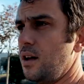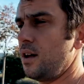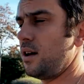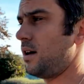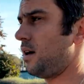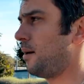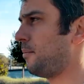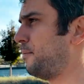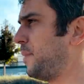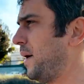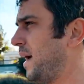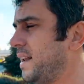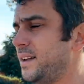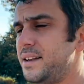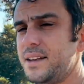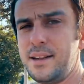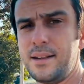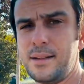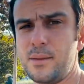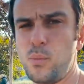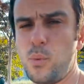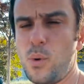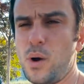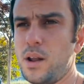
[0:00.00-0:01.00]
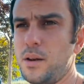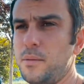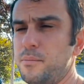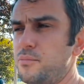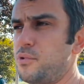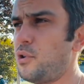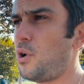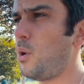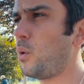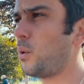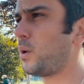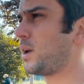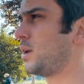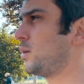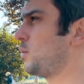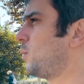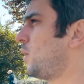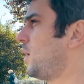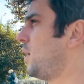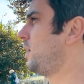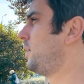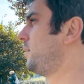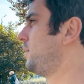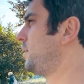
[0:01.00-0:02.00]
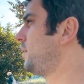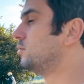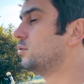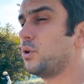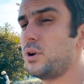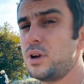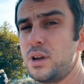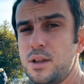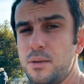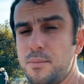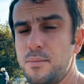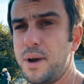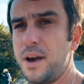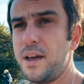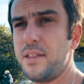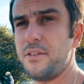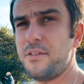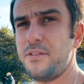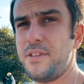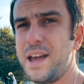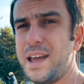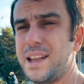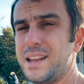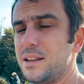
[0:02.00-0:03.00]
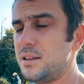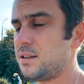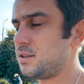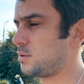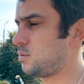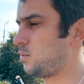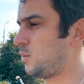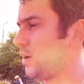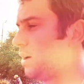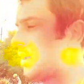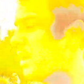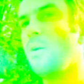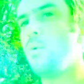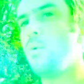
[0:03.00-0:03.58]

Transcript: Uh, abandoned one, broken one, ruined by the Vandals one.